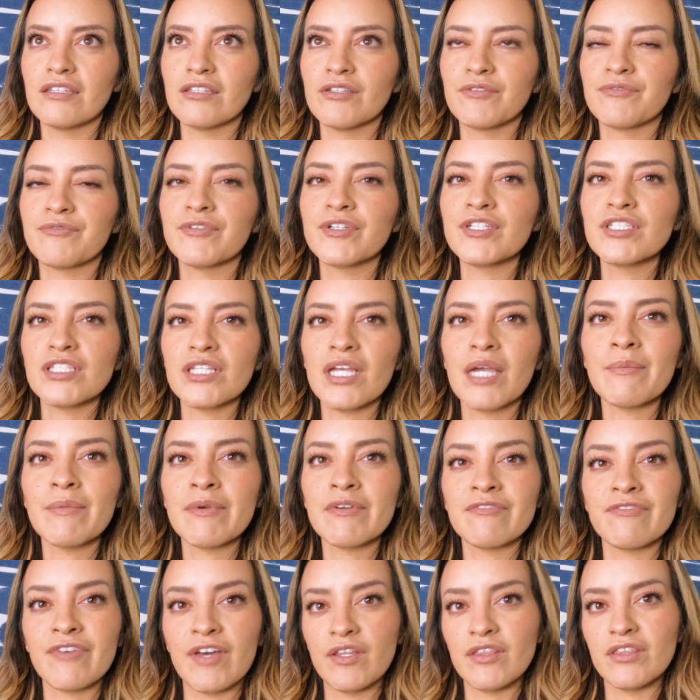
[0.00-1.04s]
the first time
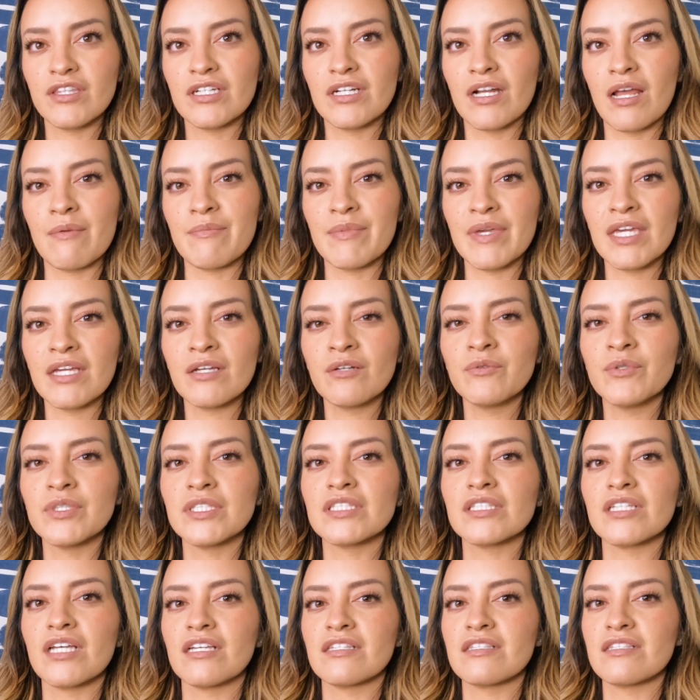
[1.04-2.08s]
I felt the numbing
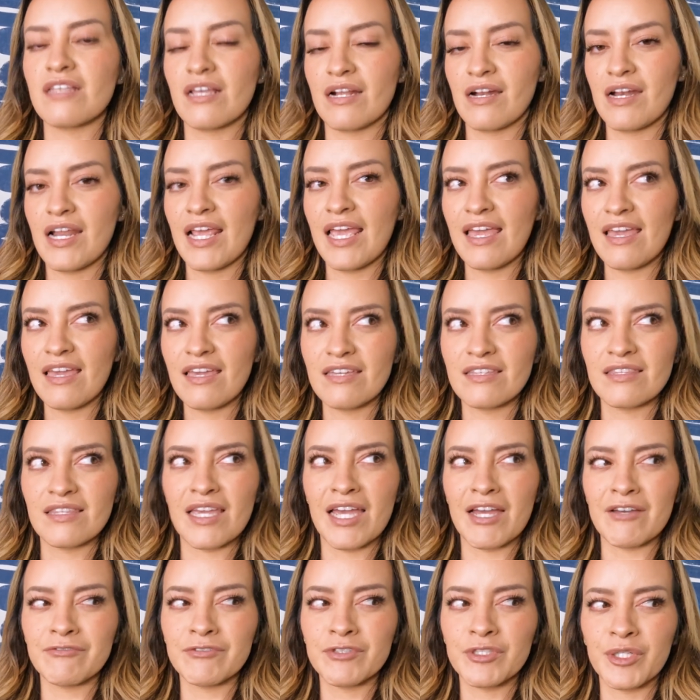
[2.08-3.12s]
was a Sunday in
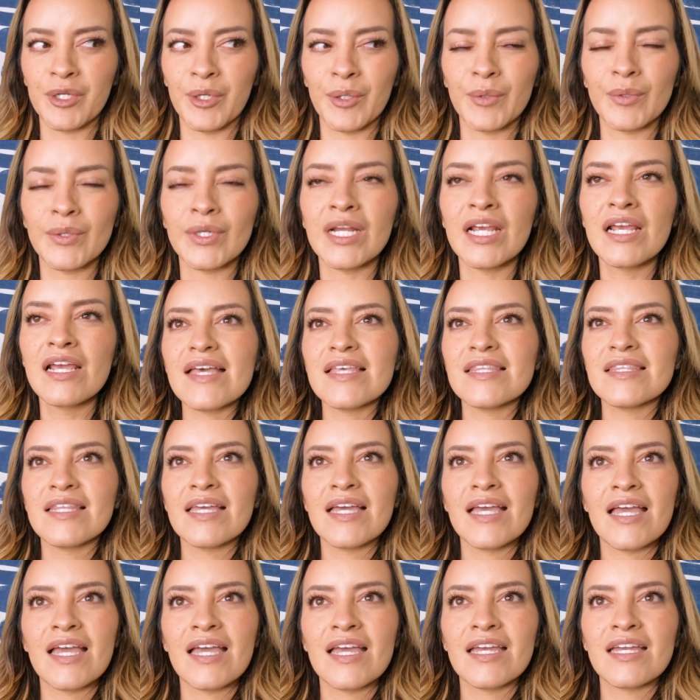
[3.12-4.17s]
the afternoon. And
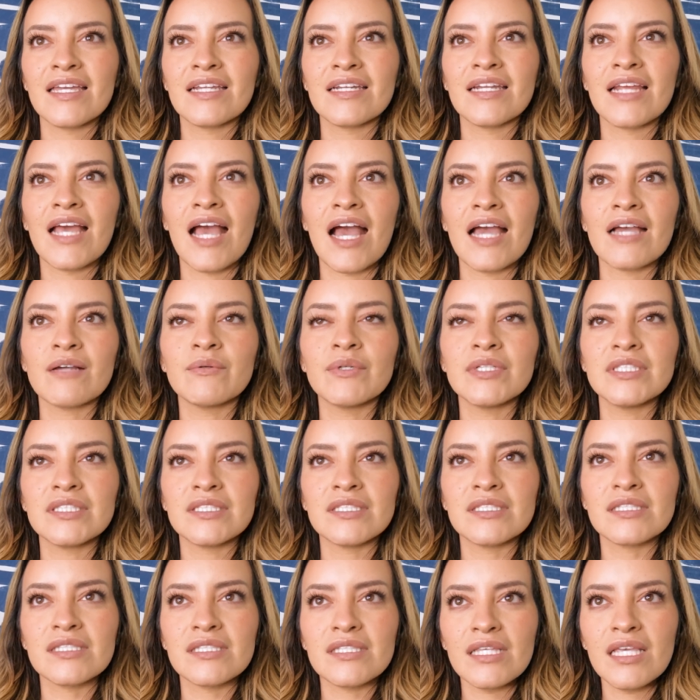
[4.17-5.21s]
then I went
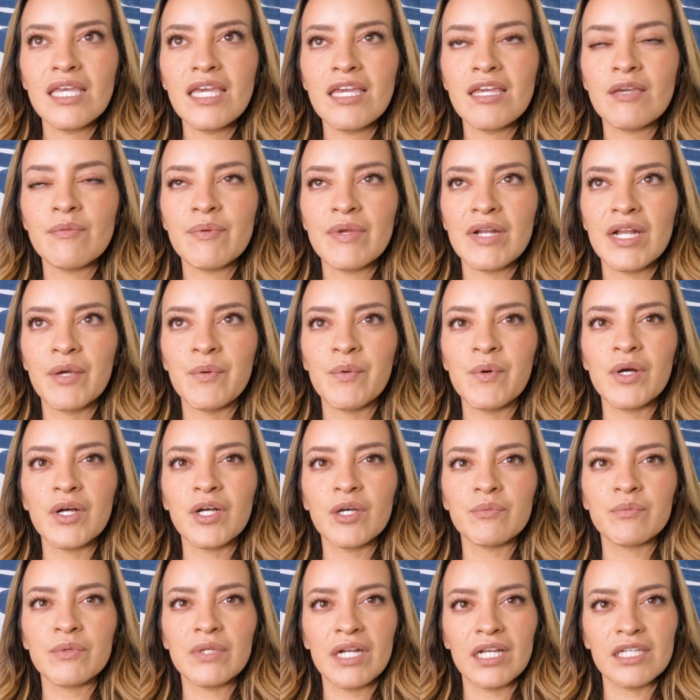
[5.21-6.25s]
to sleep and I woke
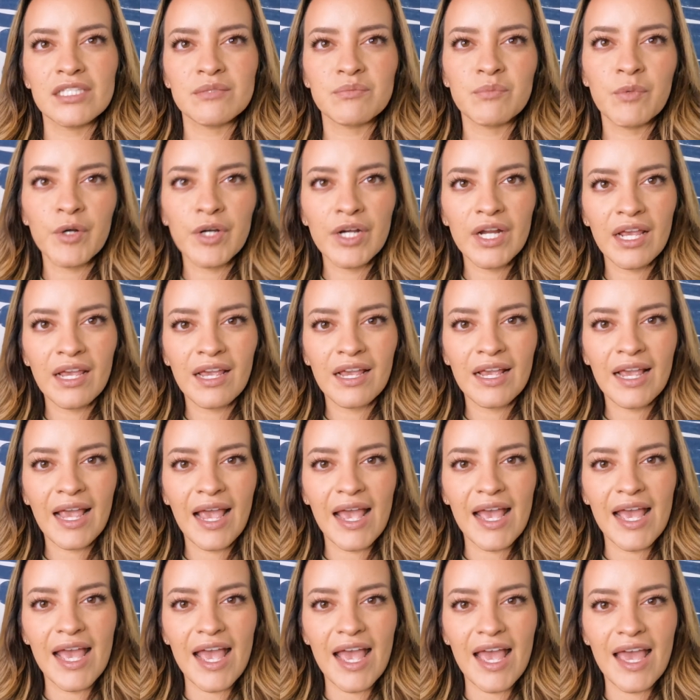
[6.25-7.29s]
up the next
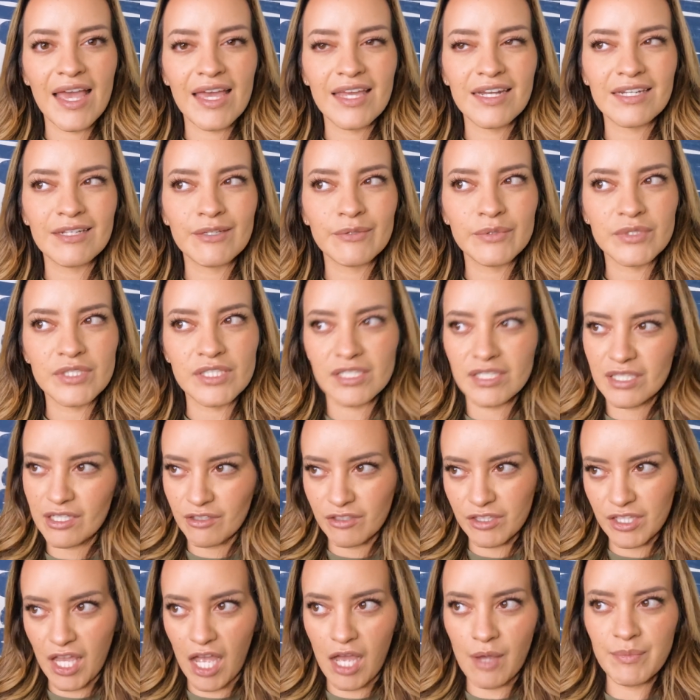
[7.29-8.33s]
morning and it was
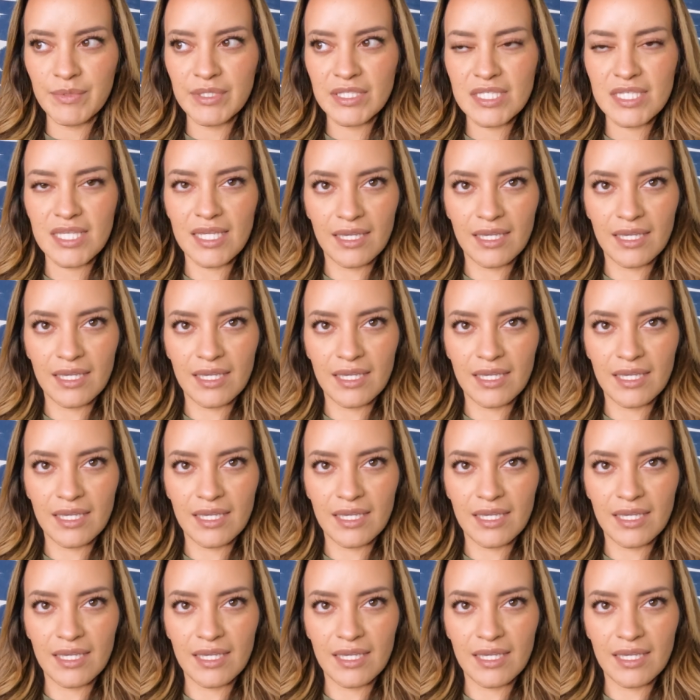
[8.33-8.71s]
still numb and